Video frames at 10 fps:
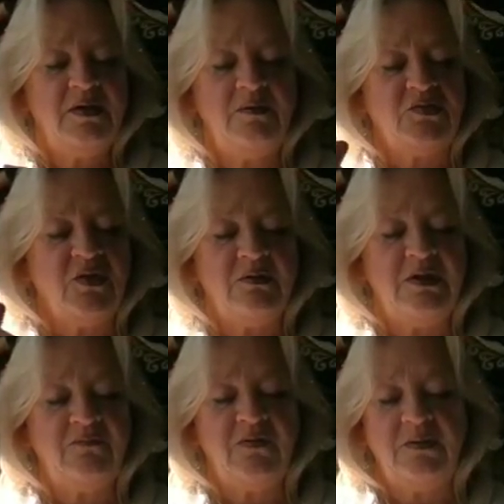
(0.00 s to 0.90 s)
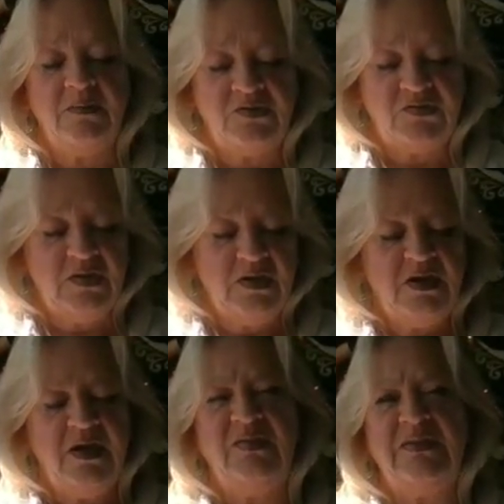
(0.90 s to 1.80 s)
He was already famous,
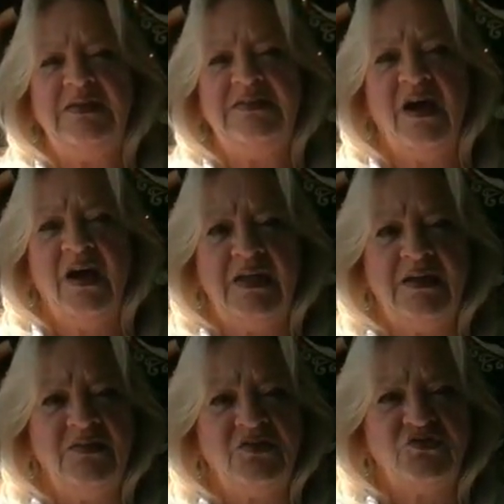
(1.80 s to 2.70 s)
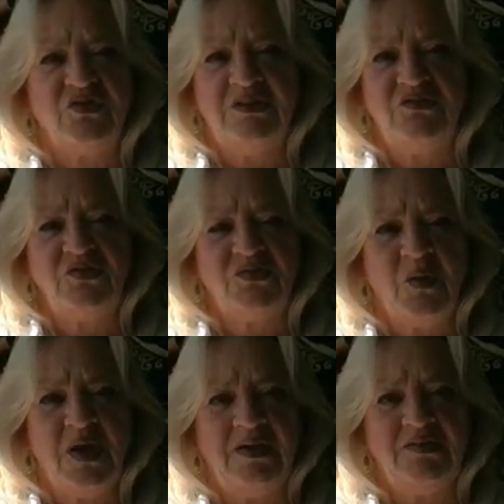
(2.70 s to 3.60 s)
and then he died in the strangest
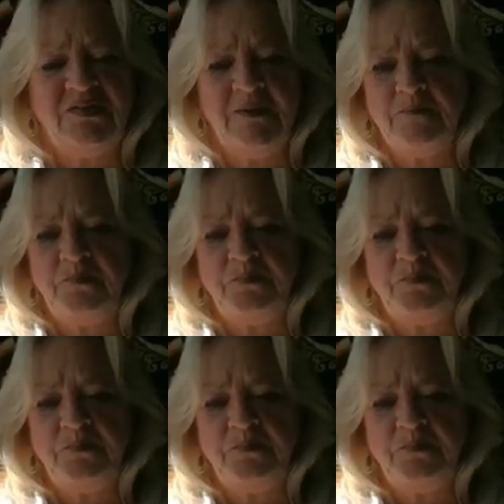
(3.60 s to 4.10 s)
ways.